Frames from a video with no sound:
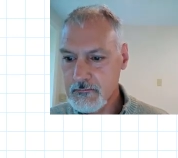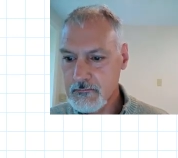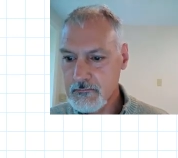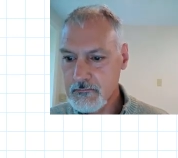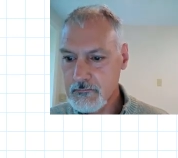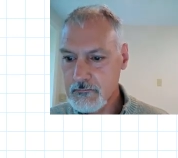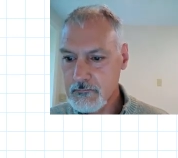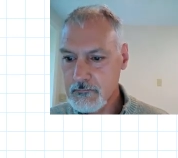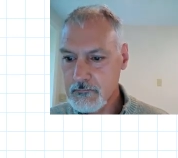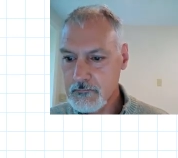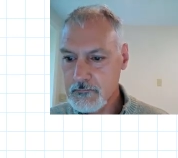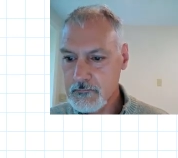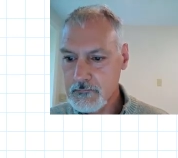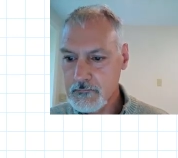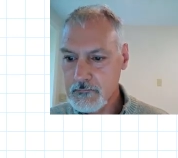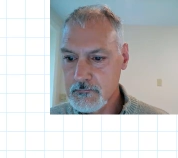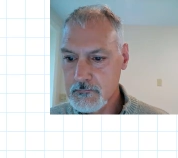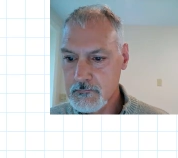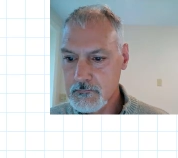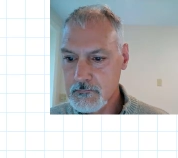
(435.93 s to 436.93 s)

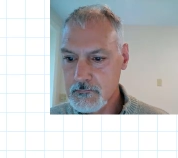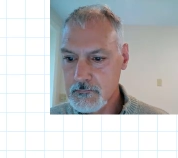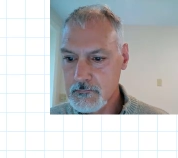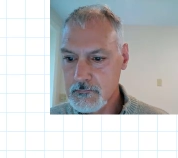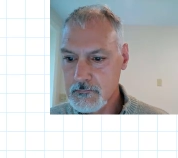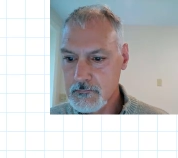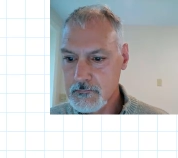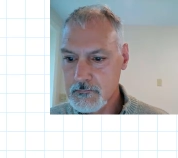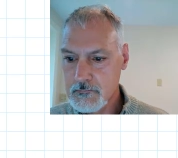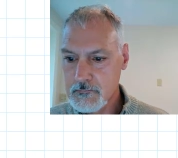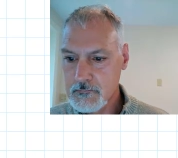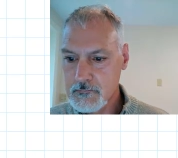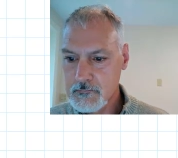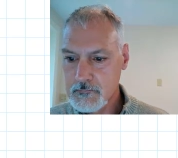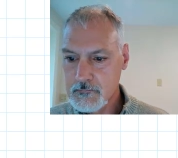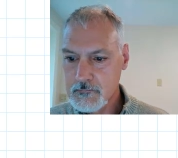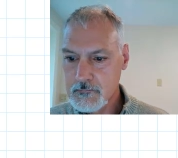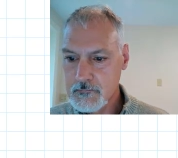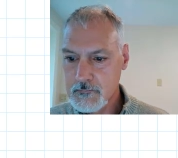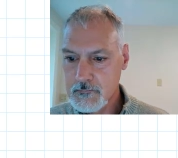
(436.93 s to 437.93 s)

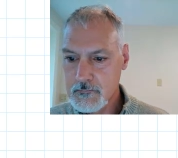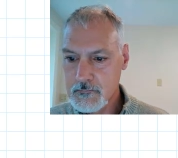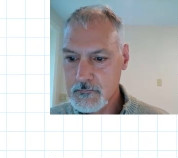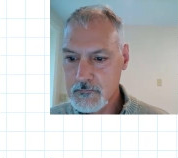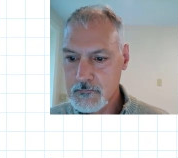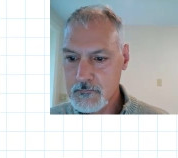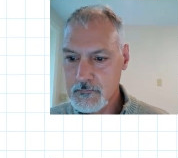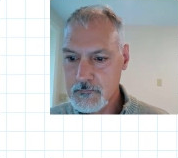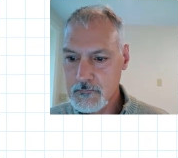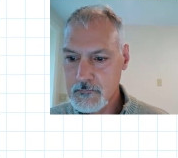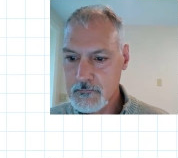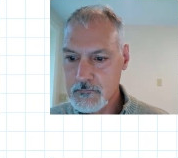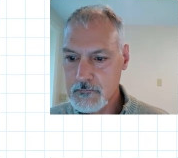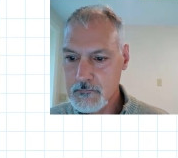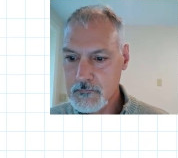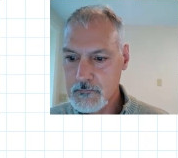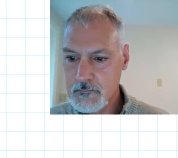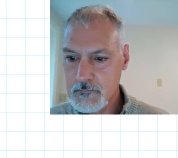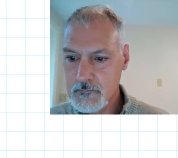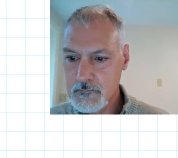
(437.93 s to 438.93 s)

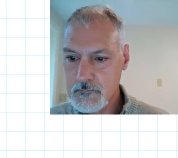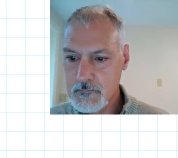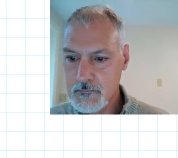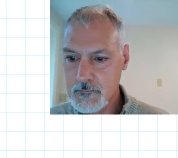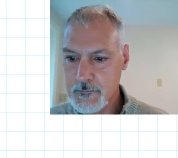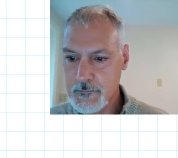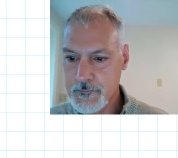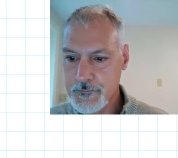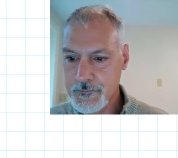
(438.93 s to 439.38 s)
No one is speaking in this clip.